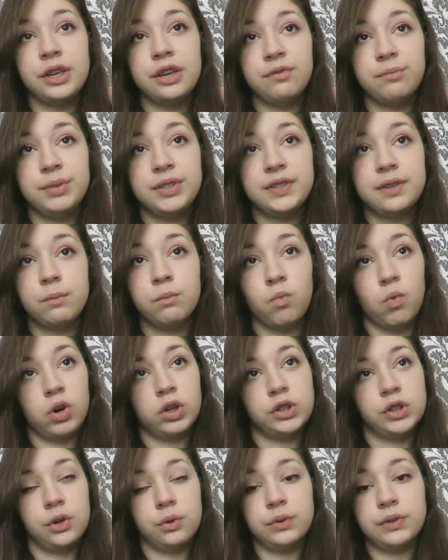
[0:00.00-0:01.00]
give me some
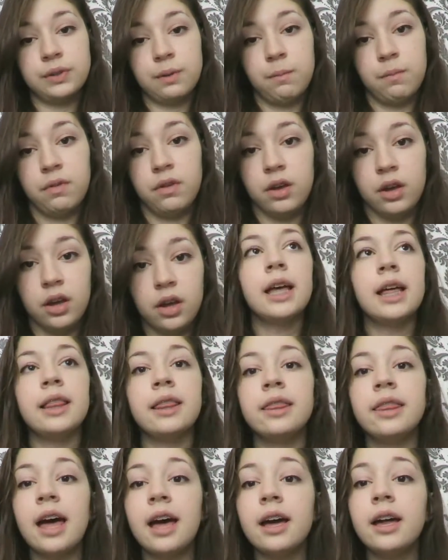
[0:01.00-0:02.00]
water or something.
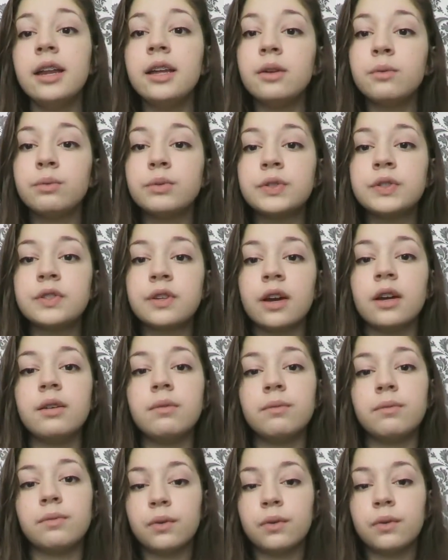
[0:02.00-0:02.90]
And then it was time